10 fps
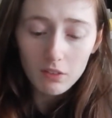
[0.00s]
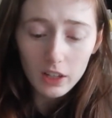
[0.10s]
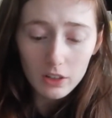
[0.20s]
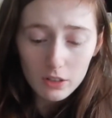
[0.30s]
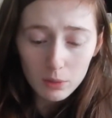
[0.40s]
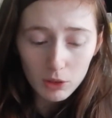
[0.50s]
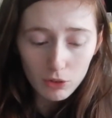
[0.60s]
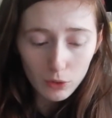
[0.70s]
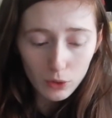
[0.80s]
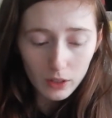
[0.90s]
Thank you so
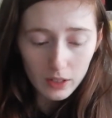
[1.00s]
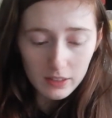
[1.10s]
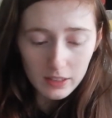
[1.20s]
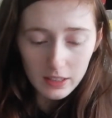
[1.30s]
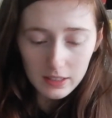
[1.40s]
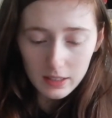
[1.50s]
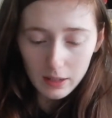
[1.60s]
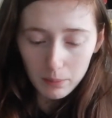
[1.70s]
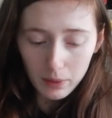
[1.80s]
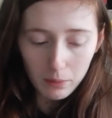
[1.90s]
much for organising this
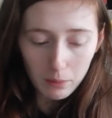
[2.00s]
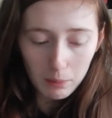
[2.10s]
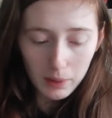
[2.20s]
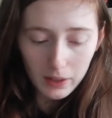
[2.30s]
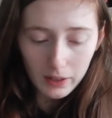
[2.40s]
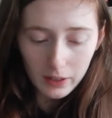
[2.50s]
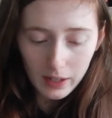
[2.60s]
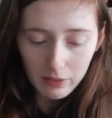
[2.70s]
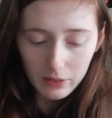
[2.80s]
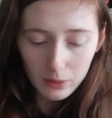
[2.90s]
and becoming my partner
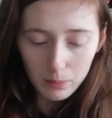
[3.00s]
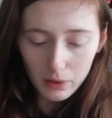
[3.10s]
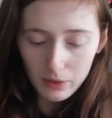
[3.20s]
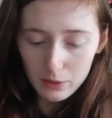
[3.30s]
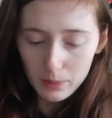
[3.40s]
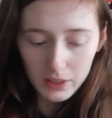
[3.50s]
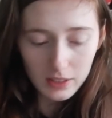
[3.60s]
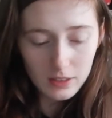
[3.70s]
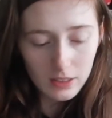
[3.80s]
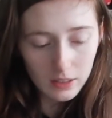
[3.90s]
after both
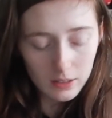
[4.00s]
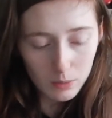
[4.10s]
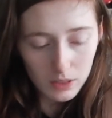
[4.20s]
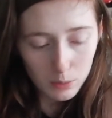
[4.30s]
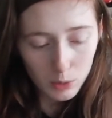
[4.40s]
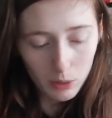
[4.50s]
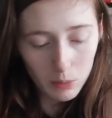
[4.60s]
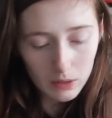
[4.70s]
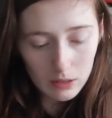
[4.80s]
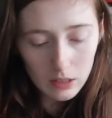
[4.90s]
experiencing some
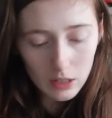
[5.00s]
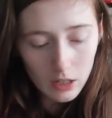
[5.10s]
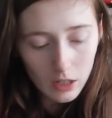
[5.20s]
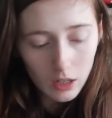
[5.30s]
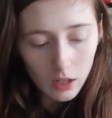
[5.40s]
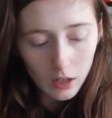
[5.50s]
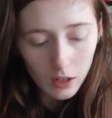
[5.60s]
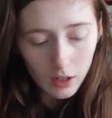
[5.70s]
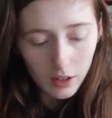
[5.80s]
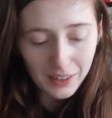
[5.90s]
disappointments.
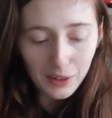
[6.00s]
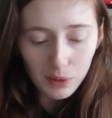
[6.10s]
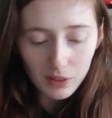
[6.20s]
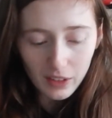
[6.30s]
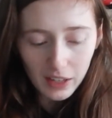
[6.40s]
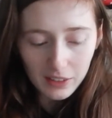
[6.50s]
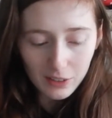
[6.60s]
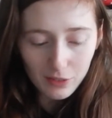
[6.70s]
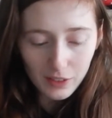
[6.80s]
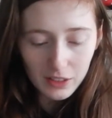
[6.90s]
I know I've gained
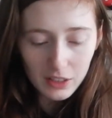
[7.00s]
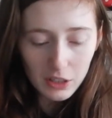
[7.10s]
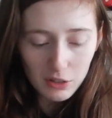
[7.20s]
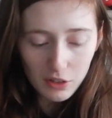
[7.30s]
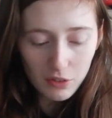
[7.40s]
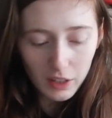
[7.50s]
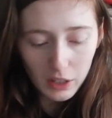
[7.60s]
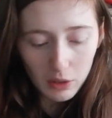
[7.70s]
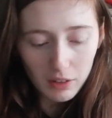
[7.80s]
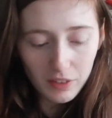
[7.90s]
a friend in you, so
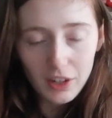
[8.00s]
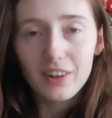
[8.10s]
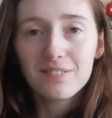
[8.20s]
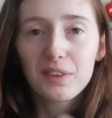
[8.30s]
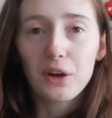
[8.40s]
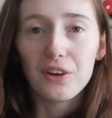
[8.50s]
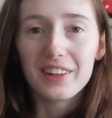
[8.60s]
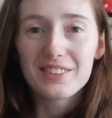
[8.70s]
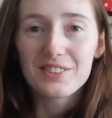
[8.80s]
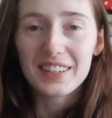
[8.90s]
thank you, love, Cara. Oh,
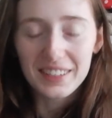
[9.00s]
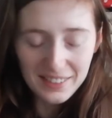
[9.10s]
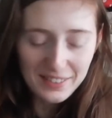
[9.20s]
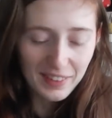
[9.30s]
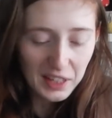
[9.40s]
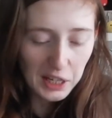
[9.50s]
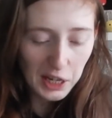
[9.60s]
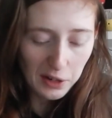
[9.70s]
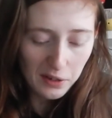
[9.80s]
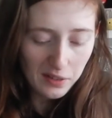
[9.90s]
that's really nice. Thank you.